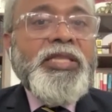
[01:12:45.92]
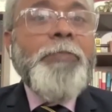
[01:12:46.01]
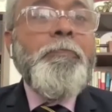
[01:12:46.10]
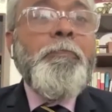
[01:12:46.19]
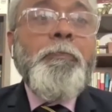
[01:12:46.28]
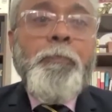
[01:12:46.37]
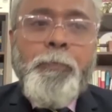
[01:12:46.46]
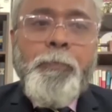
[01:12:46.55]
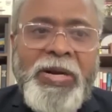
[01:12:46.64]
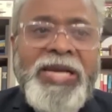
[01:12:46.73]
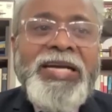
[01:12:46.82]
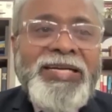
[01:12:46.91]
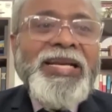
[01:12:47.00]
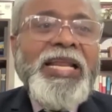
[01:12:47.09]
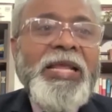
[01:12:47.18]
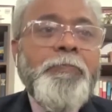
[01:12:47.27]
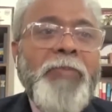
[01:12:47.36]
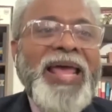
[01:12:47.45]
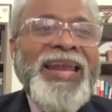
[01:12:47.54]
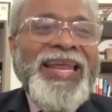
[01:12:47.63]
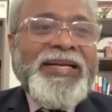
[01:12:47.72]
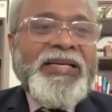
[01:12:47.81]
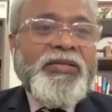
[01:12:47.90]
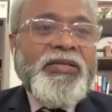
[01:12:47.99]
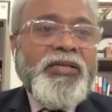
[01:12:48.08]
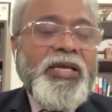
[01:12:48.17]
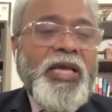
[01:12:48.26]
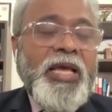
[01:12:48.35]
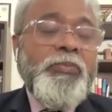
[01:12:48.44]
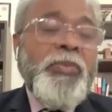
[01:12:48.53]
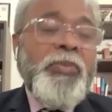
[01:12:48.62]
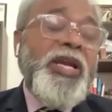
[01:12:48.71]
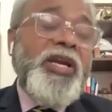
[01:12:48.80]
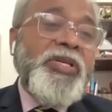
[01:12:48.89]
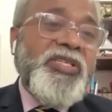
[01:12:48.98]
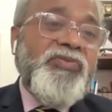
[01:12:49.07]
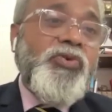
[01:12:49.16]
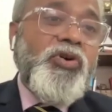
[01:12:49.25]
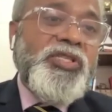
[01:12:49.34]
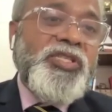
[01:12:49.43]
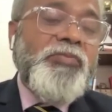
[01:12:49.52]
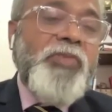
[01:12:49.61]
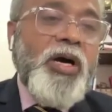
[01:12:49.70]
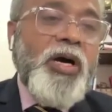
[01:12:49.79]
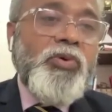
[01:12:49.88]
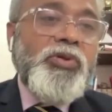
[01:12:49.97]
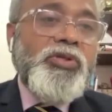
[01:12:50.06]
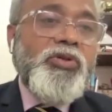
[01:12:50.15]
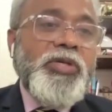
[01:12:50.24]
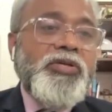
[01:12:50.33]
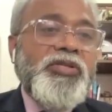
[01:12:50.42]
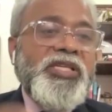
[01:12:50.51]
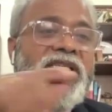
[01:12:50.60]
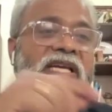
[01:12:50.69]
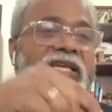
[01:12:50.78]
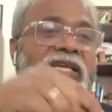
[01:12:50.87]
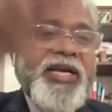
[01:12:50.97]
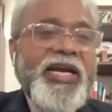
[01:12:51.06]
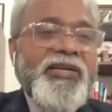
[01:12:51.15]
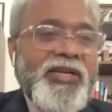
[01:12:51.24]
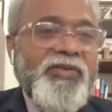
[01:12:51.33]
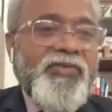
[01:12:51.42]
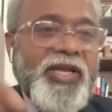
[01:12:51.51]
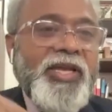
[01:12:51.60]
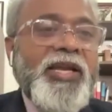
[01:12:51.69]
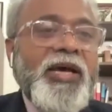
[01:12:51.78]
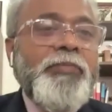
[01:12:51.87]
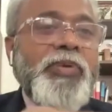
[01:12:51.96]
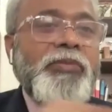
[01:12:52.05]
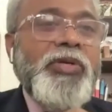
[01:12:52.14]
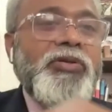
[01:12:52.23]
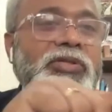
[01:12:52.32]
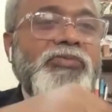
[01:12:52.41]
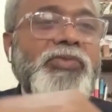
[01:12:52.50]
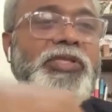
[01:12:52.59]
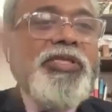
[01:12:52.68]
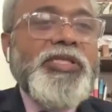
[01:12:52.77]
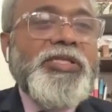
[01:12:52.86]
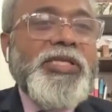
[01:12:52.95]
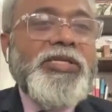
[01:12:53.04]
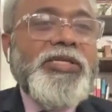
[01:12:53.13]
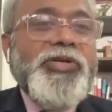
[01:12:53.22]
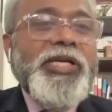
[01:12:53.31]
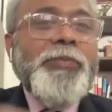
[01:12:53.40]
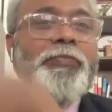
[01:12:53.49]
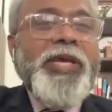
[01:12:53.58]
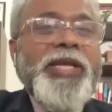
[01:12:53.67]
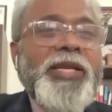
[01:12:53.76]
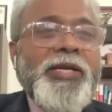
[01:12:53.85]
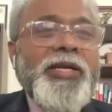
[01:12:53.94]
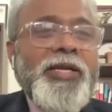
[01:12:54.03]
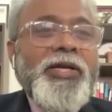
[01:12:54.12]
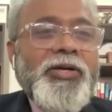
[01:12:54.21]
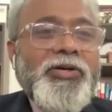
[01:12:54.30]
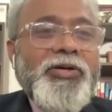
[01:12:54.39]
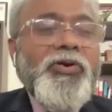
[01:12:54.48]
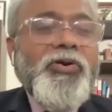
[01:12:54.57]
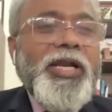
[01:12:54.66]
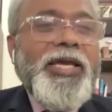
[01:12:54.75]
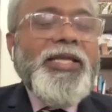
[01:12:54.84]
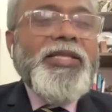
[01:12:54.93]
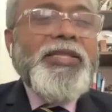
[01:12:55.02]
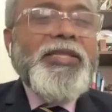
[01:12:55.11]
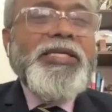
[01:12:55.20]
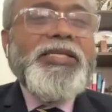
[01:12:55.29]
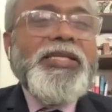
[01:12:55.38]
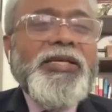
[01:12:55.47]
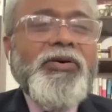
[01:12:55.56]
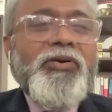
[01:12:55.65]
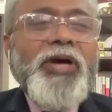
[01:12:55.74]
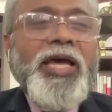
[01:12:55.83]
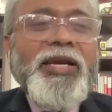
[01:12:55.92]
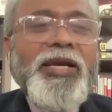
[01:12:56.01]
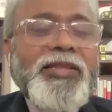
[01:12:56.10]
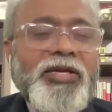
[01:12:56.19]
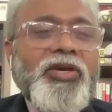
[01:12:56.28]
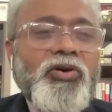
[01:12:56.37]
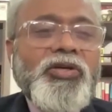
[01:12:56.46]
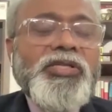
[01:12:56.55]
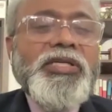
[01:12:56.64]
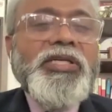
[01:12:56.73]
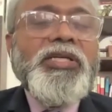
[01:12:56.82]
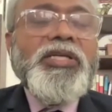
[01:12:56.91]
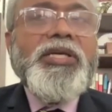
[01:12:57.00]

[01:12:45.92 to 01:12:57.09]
they literally panicked and maybe it must have caused some harm also because things like the radcliffe line happened because someone just decides to take a pen and draw a line and things or, oh, and, and the chaos that